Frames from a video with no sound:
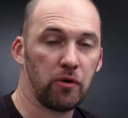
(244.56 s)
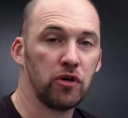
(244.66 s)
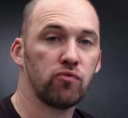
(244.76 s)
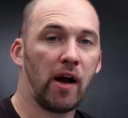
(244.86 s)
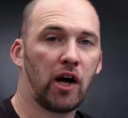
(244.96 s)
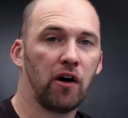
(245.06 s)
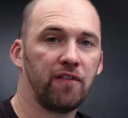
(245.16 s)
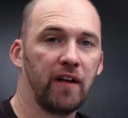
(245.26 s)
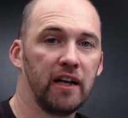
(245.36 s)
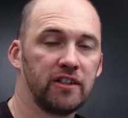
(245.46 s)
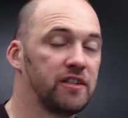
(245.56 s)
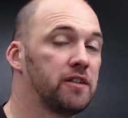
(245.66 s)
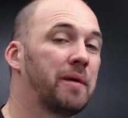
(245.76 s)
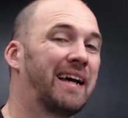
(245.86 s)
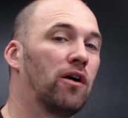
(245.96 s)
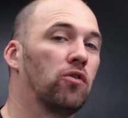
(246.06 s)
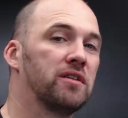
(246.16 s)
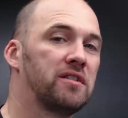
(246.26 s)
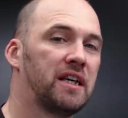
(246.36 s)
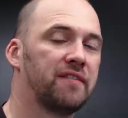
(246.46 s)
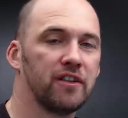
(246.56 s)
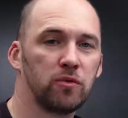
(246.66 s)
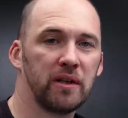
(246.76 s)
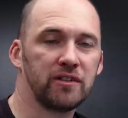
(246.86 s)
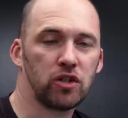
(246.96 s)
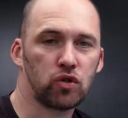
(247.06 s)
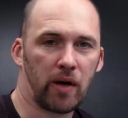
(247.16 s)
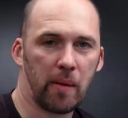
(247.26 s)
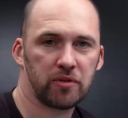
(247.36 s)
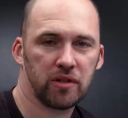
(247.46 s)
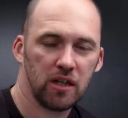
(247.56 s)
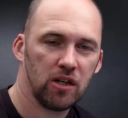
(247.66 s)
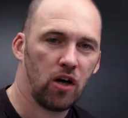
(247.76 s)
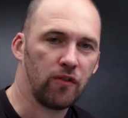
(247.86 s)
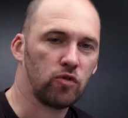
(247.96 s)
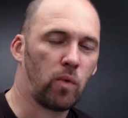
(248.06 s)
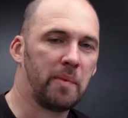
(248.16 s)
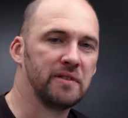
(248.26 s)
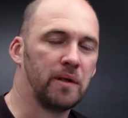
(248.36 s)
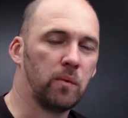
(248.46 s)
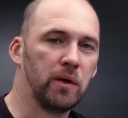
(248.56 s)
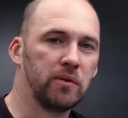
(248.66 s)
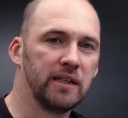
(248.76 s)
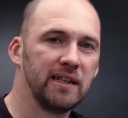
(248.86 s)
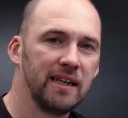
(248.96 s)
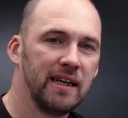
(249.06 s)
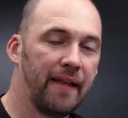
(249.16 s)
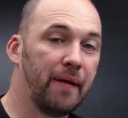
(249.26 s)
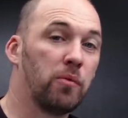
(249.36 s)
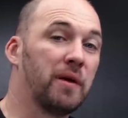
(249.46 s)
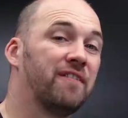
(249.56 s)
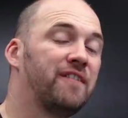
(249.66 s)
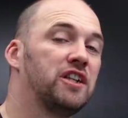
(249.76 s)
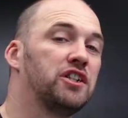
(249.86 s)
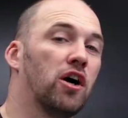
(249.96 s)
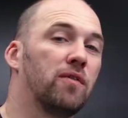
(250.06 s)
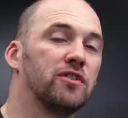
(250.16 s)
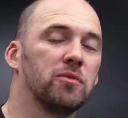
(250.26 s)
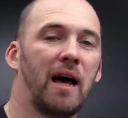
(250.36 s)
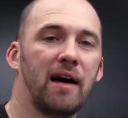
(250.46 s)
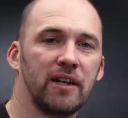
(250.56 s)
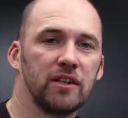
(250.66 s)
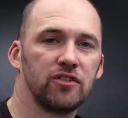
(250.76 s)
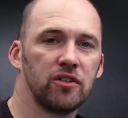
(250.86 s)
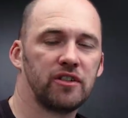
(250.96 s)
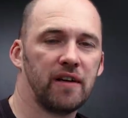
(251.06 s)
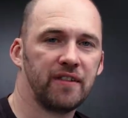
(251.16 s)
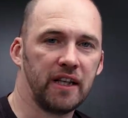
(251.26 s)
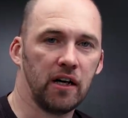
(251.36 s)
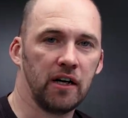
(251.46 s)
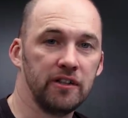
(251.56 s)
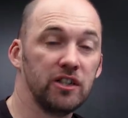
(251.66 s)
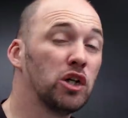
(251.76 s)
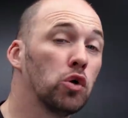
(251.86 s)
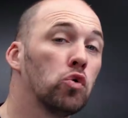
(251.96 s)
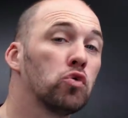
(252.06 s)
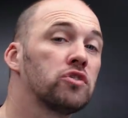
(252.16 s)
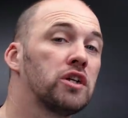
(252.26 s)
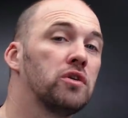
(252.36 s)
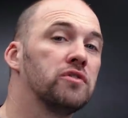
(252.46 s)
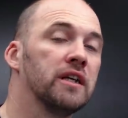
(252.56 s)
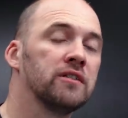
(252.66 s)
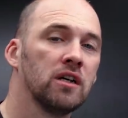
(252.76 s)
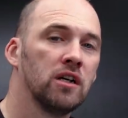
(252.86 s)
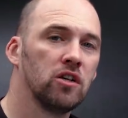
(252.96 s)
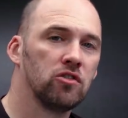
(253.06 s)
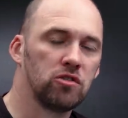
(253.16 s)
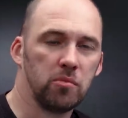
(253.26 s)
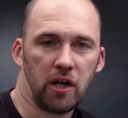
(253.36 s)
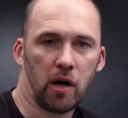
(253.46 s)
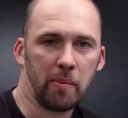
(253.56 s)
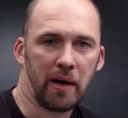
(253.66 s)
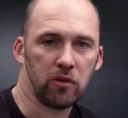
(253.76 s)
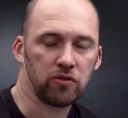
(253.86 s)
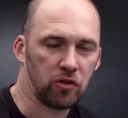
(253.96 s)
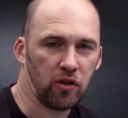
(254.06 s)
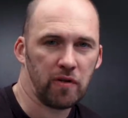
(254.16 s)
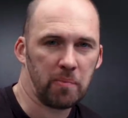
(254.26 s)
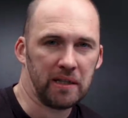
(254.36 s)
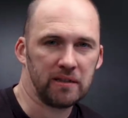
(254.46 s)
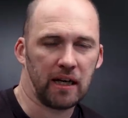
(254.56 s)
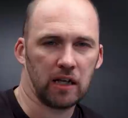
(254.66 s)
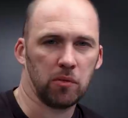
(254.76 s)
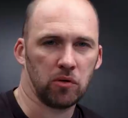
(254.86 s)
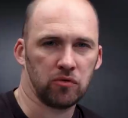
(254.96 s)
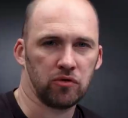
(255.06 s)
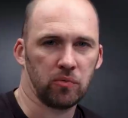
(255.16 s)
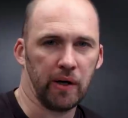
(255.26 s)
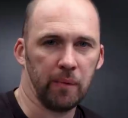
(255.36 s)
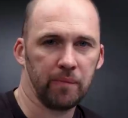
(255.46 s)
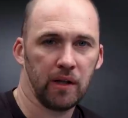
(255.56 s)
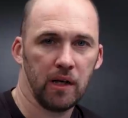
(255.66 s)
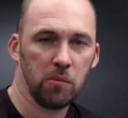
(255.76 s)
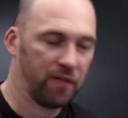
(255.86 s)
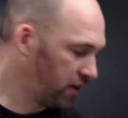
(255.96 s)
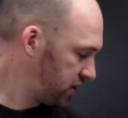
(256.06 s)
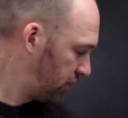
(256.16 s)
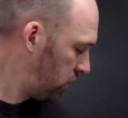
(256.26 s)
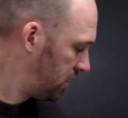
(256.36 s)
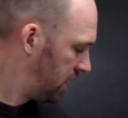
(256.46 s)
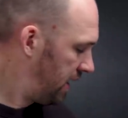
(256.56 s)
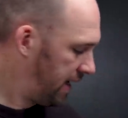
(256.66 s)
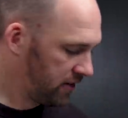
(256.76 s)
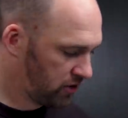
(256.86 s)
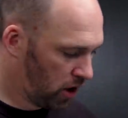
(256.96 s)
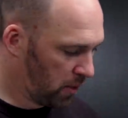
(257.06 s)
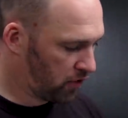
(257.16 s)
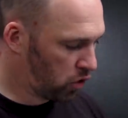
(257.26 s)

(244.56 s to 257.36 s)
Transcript: we'll use Rakarth Flesh, just to pick out all the teeth, as well as the straps on those weapons they're wielding. And then we'll be finishing off with some Averland Sunset for the eyes. You can also use this on some of the armor panels on other Beast Snagga models as well. But first of all, let's start with